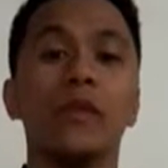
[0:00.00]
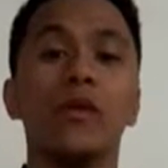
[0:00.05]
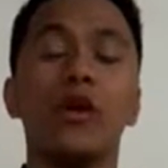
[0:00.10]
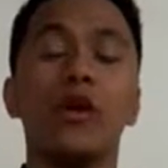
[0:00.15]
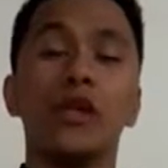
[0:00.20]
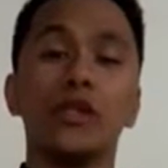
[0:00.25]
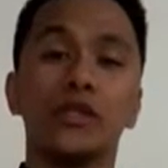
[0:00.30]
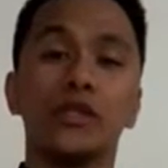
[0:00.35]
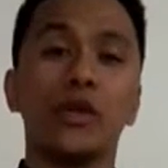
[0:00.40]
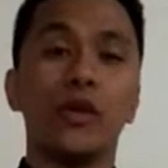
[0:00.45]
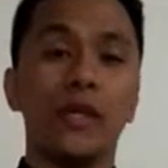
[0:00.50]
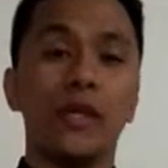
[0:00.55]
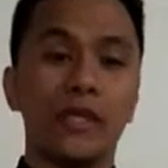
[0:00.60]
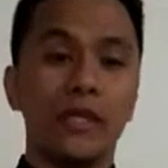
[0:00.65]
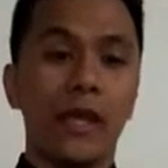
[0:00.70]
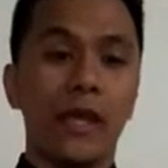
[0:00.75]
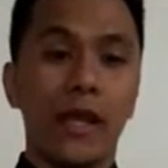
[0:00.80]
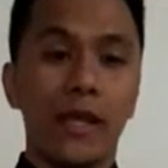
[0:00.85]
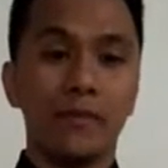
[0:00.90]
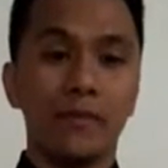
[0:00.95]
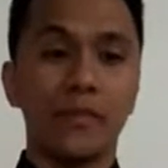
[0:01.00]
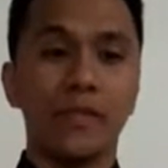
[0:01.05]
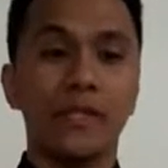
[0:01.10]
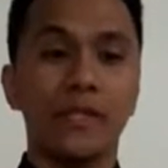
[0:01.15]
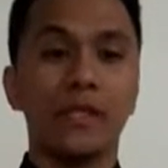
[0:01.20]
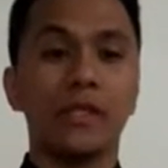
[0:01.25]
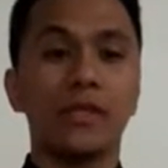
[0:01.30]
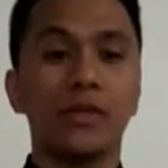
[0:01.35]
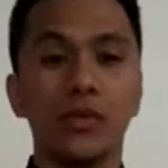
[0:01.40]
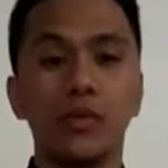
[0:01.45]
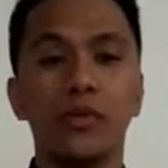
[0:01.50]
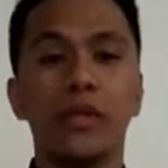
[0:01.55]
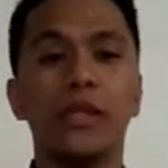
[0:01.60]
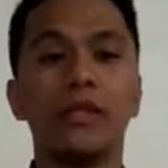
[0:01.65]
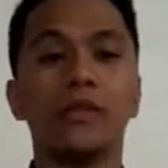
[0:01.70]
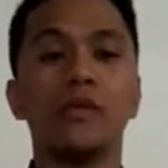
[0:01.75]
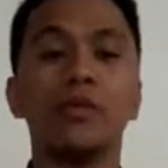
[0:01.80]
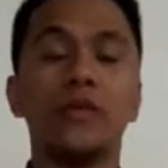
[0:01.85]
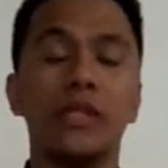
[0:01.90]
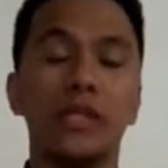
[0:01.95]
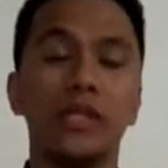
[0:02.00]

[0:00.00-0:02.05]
Also, it helps the student to